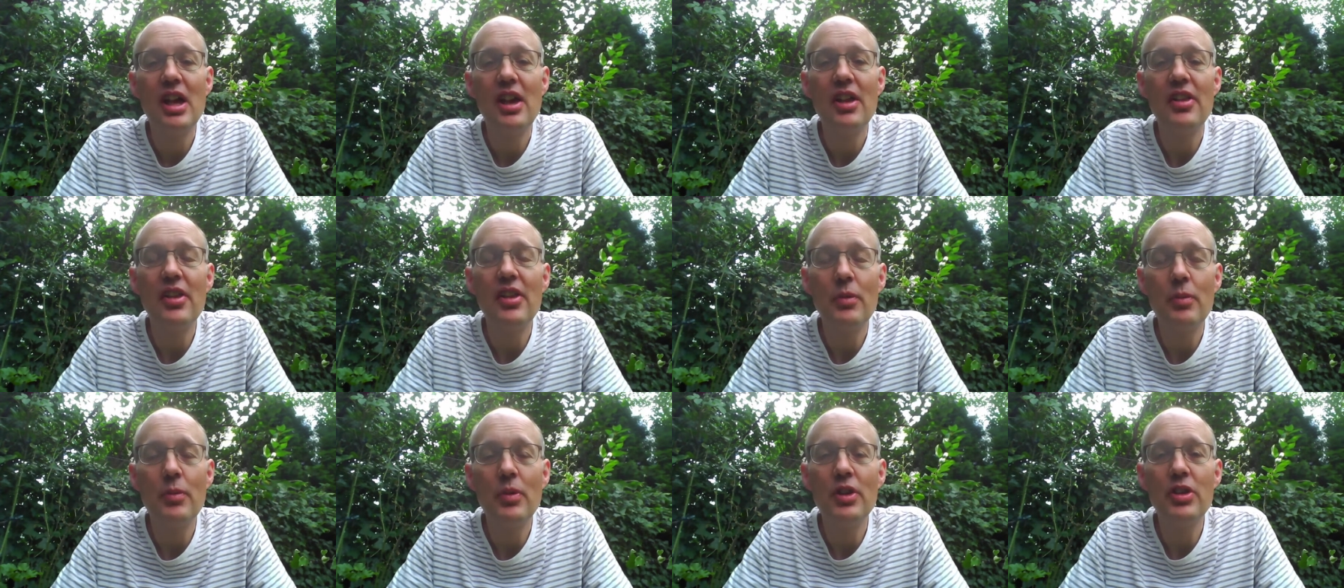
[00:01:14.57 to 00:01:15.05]

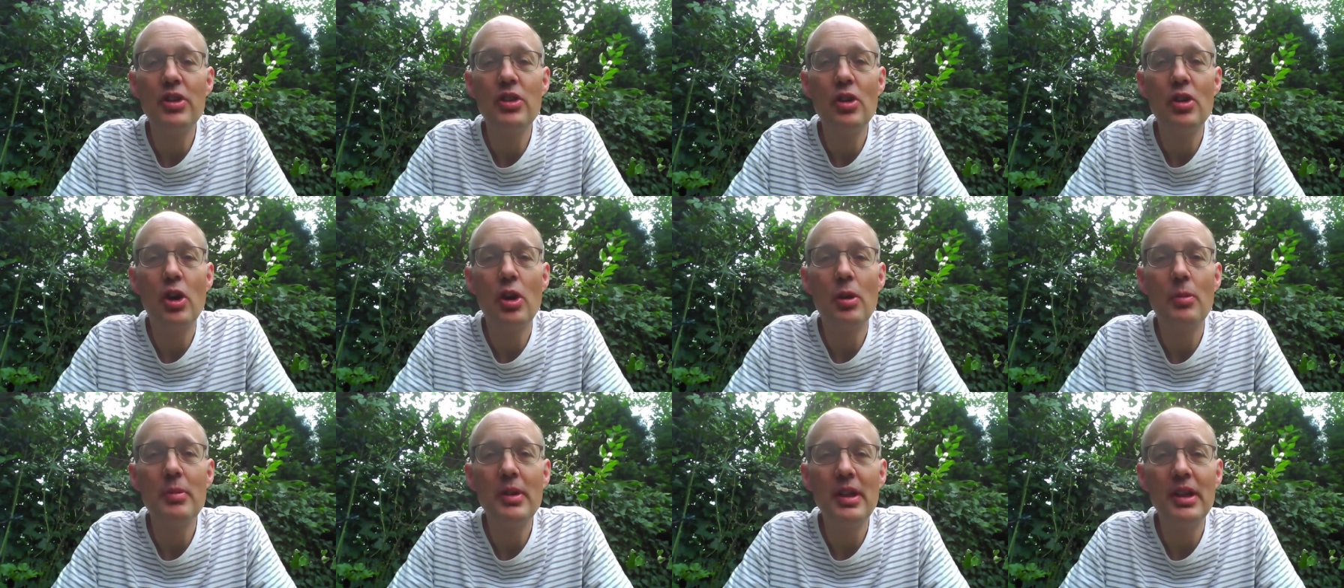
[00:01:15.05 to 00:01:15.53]
than we'd
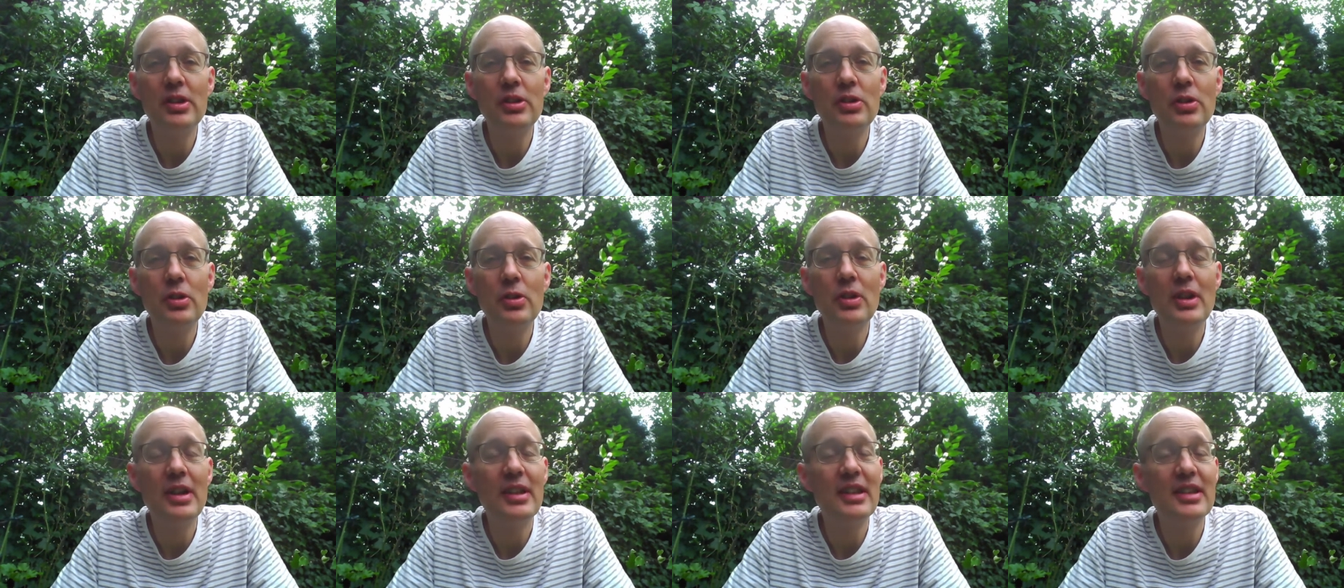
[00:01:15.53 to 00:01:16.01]
normally
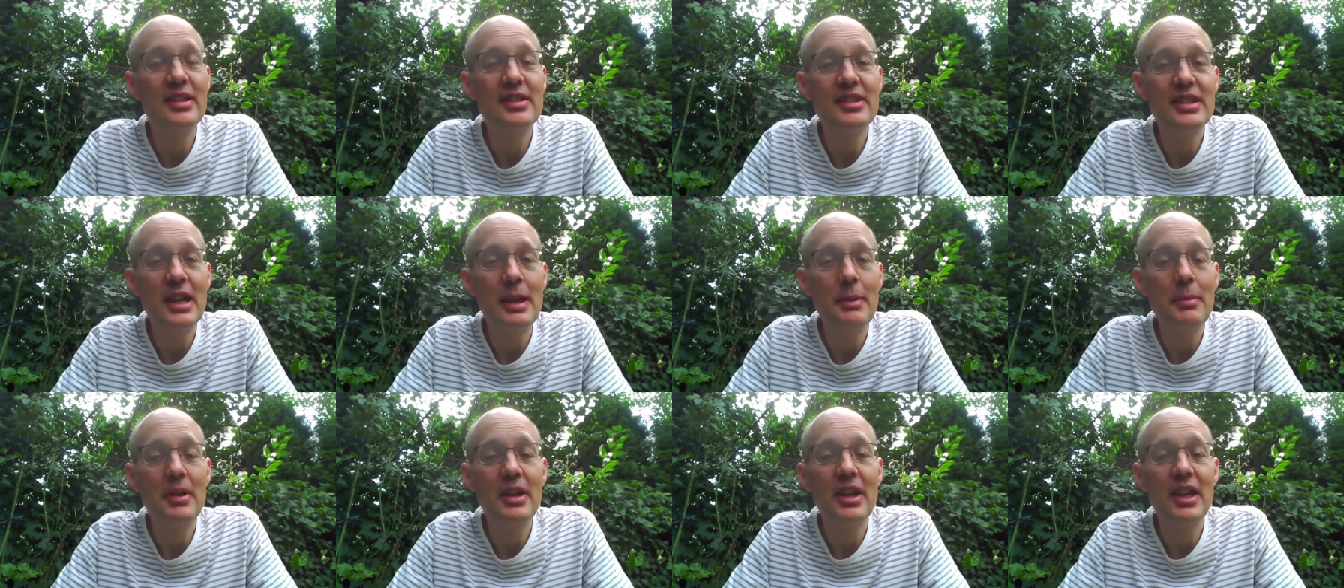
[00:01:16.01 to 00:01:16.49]
do at this
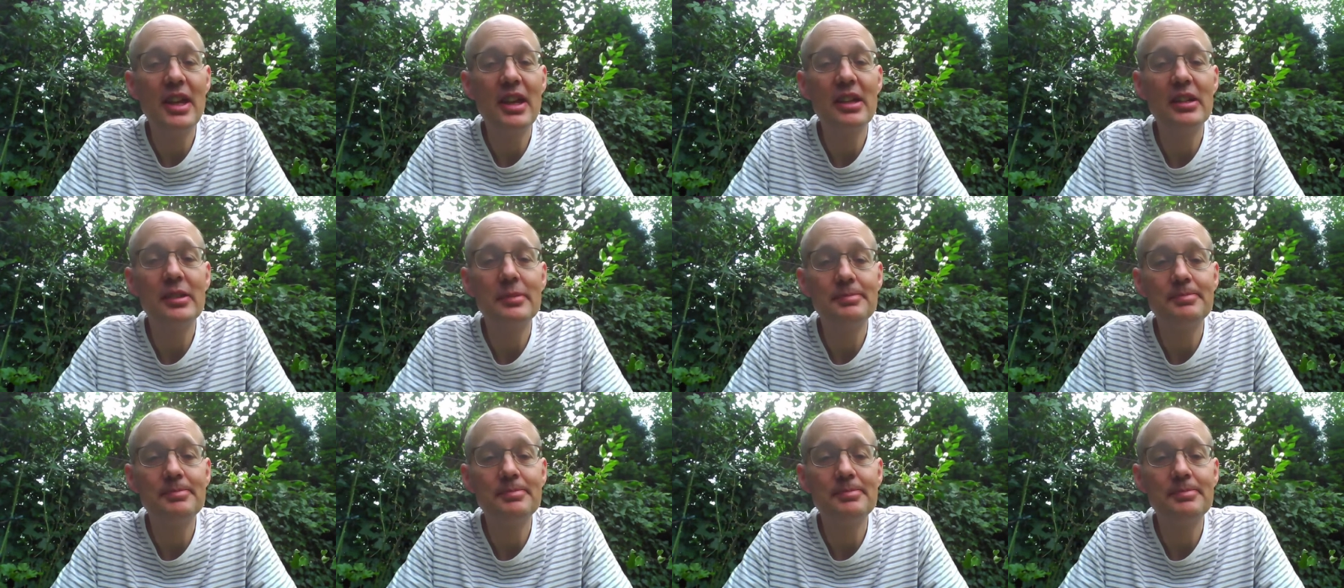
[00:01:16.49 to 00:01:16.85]
time of year.